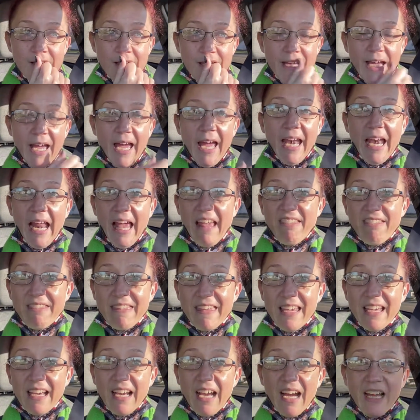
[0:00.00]
And I
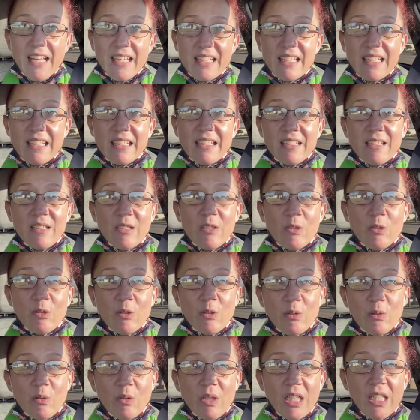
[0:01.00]
think I need a
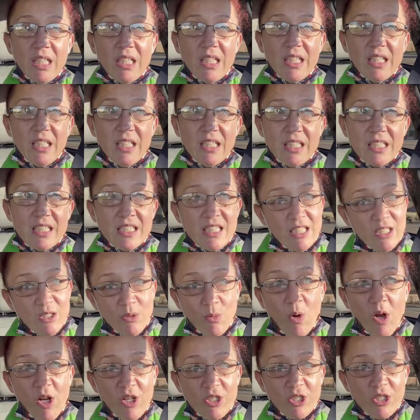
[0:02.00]
new
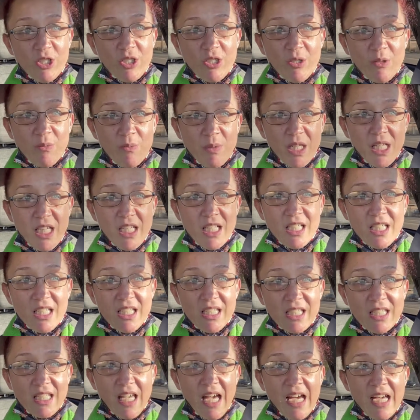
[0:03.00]
dishwasher
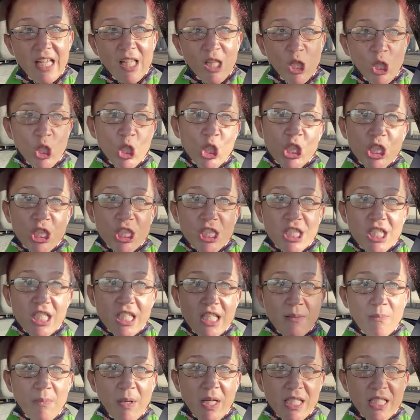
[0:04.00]
because I looked
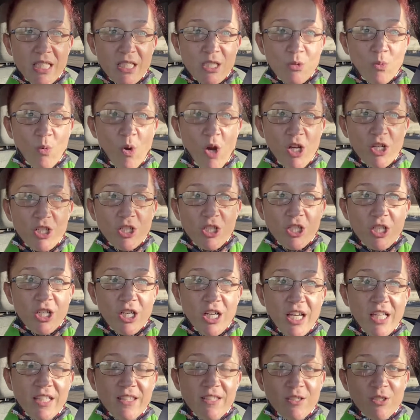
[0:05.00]
in my dishwasher
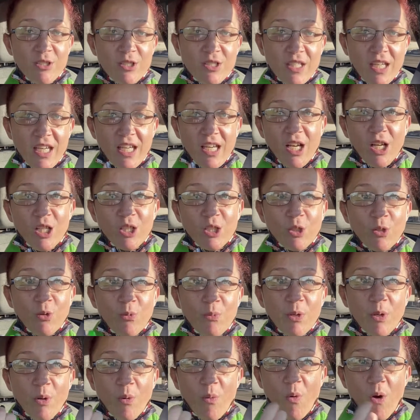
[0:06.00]
and there's like a little
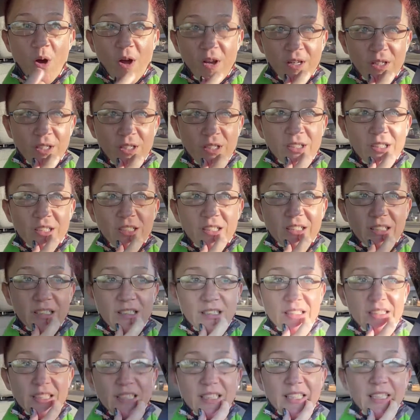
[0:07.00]
bit of water
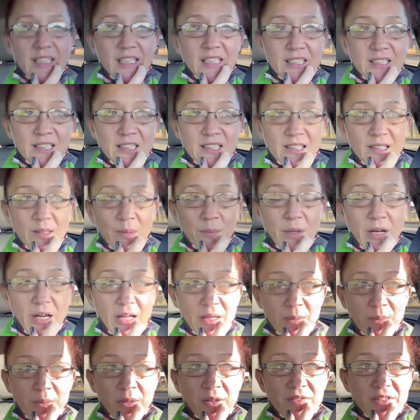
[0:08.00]
in the
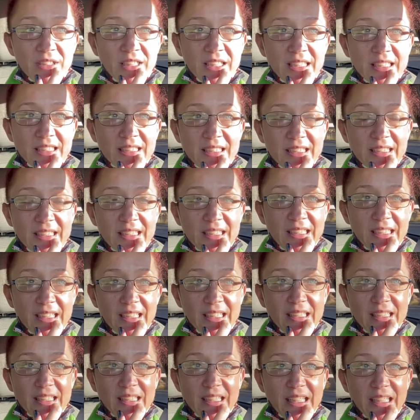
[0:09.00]
bottom of it
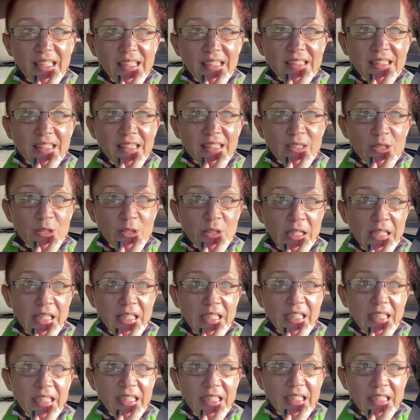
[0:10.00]
that isn't
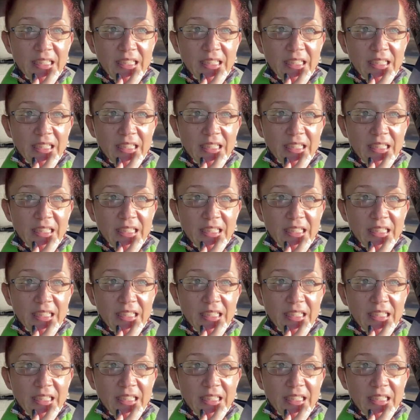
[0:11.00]
draining,